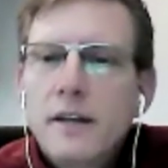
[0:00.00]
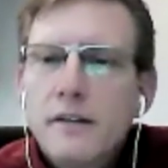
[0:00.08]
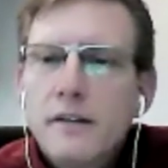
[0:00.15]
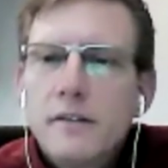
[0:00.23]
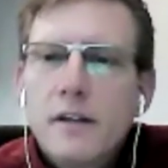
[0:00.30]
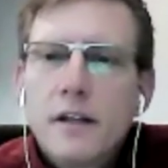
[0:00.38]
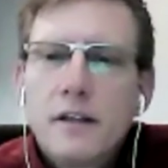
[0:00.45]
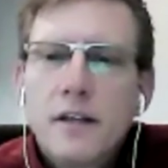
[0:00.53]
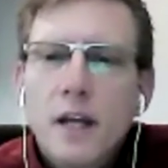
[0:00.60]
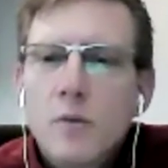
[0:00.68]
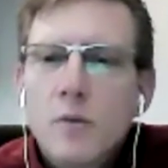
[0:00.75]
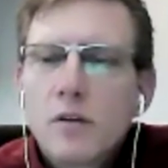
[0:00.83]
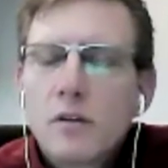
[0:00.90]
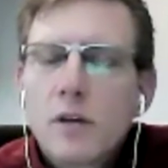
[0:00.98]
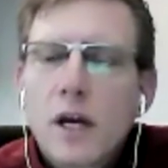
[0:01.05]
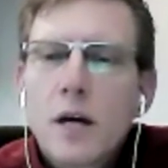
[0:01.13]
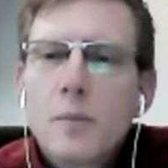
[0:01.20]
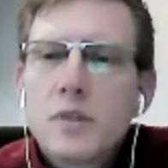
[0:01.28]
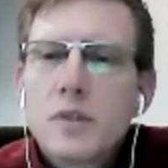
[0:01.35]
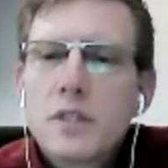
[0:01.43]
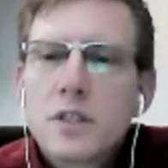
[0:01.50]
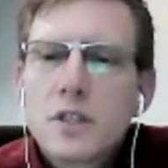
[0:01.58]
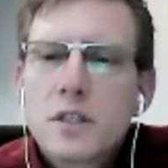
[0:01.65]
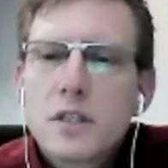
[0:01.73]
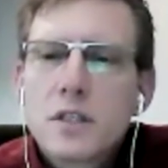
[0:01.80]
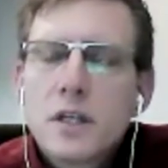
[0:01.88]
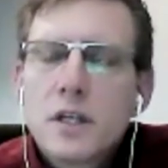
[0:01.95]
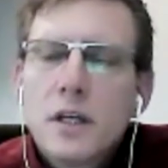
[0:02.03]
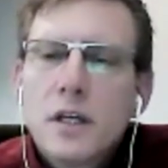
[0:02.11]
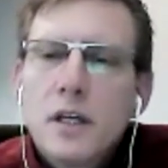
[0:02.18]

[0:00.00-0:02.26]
and chemical compositions.